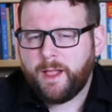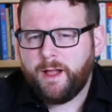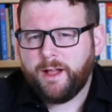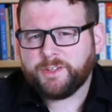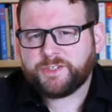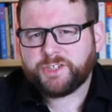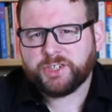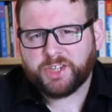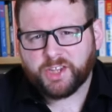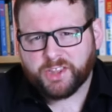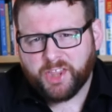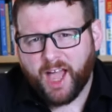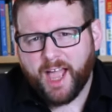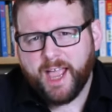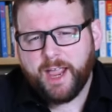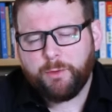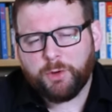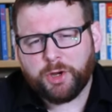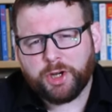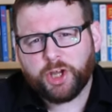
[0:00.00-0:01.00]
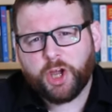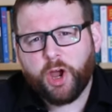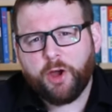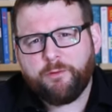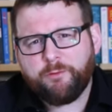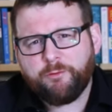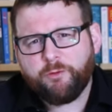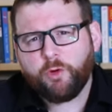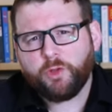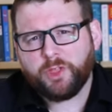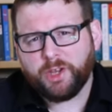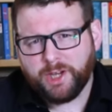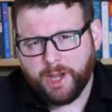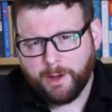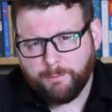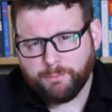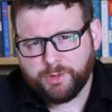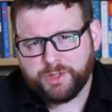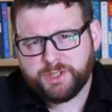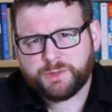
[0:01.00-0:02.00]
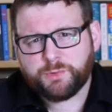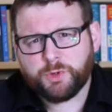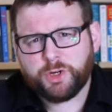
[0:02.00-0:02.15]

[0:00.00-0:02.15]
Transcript: And so today we're going to go through the numbers,